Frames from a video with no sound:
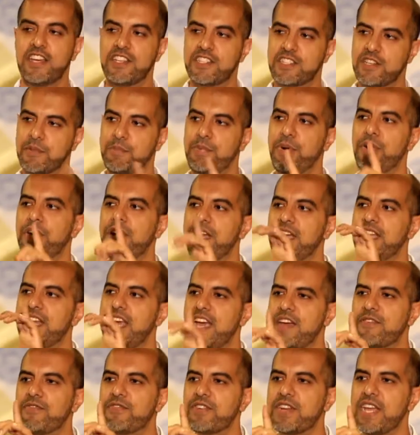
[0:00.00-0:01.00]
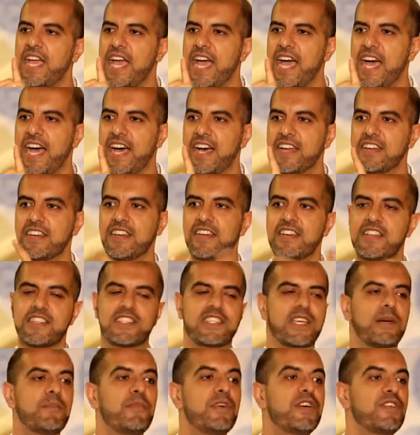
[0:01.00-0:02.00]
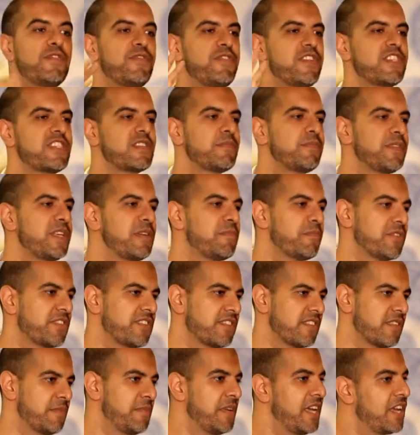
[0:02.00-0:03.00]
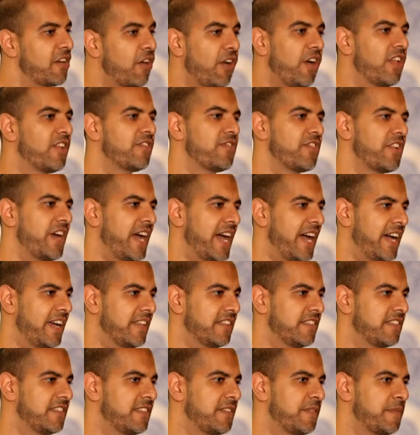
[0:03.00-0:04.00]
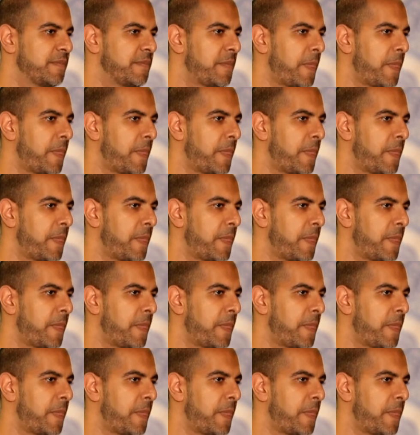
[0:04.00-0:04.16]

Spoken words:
to put in every ad someone visibly Muslim in all of her ads.